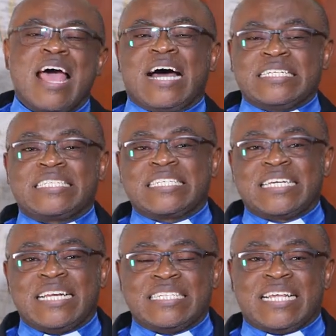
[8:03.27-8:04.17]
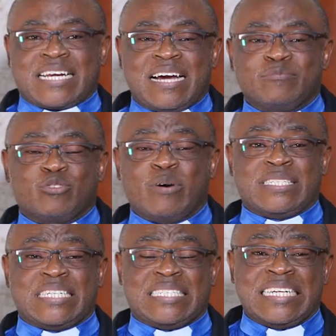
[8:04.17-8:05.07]
And this is a challenge that comes to
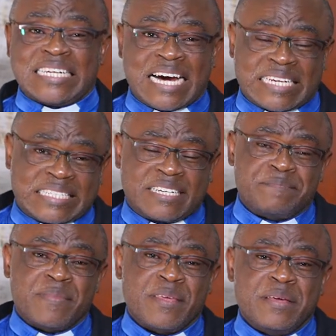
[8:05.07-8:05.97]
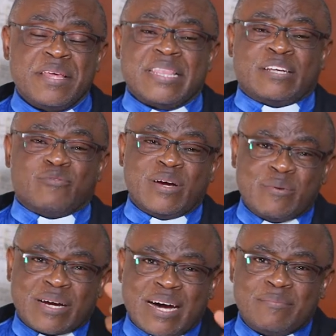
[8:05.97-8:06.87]
us as leaders, that when
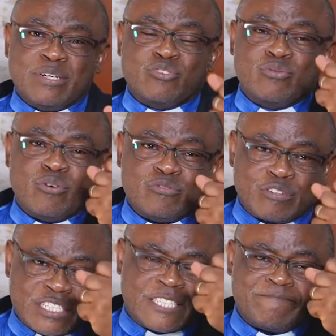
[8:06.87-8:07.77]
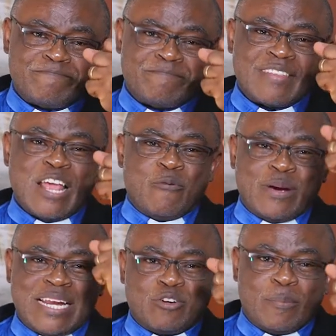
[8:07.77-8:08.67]
we come into office,
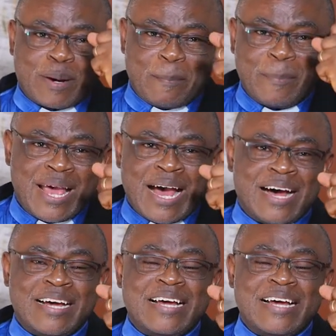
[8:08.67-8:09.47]
we need to prepare